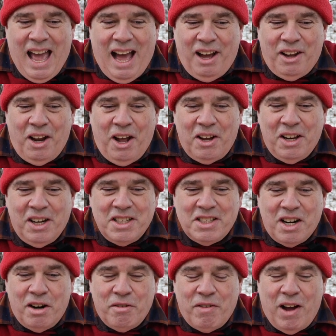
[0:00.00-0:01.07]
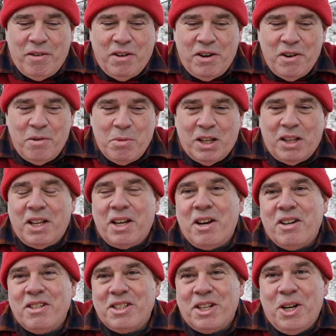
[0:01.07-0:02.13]
I'm not going to start 500 million
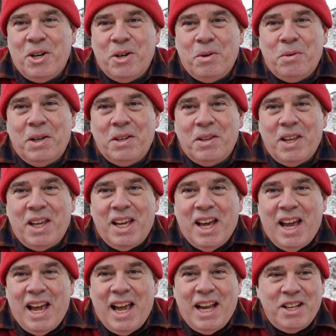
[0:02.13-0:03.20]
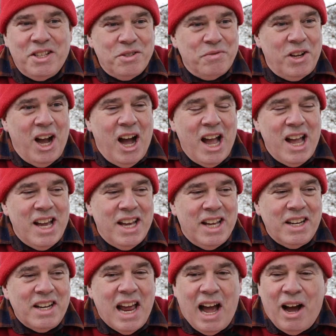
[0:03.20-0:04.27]
years ago in the age of
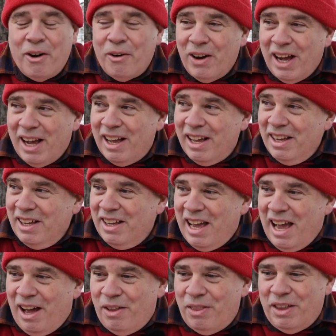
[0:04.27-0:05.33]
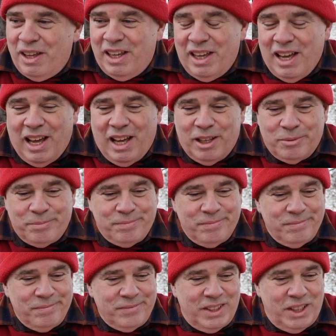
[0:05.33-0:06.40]
Gaia, and how
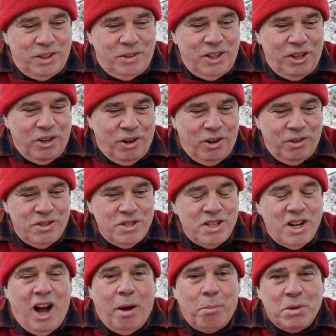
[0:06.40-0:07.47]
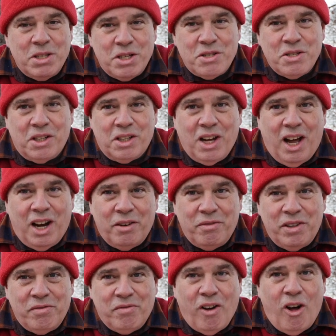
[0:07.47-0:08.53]
the Earth's composition kind of
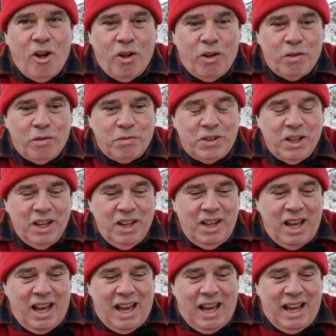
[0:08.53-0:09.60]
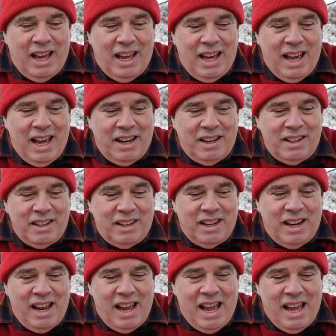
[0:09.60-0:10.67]
evolved, and
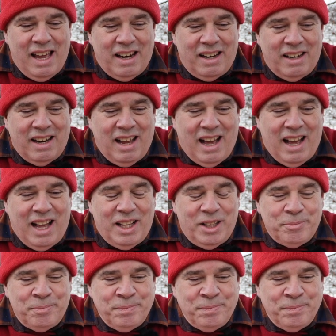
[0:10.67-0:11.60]
that